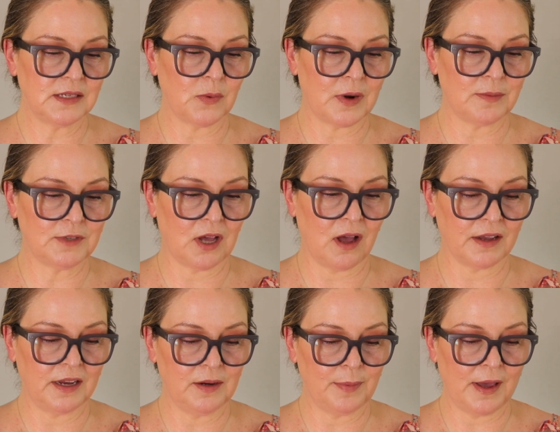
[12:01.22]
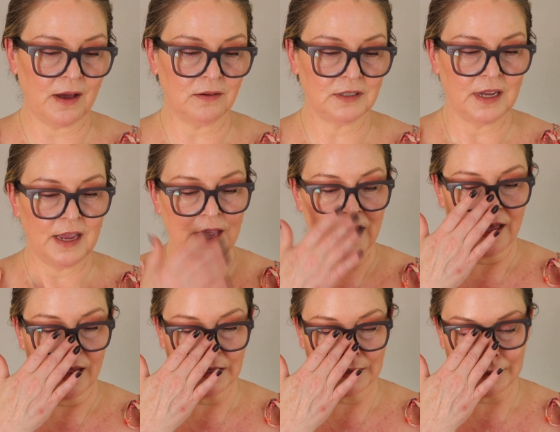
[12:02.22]
is what I'm talking about.
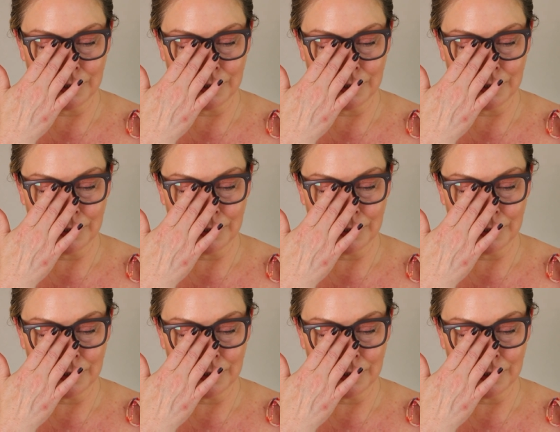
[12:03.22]
It's